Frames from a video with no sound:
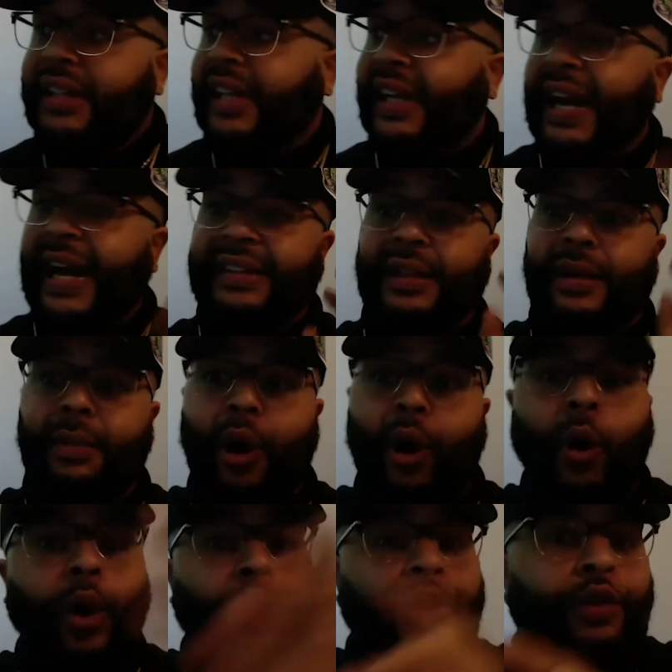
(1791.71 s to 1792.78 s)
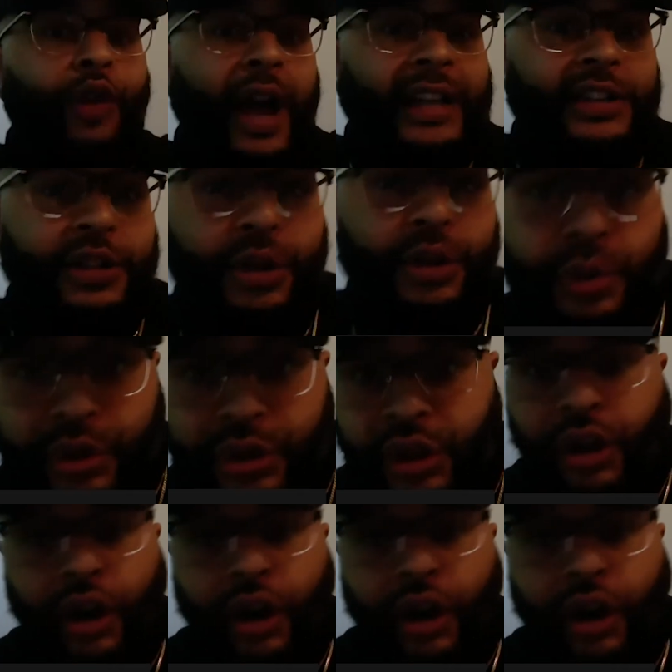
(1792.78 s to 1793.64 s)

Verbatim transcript: They got them on authorized user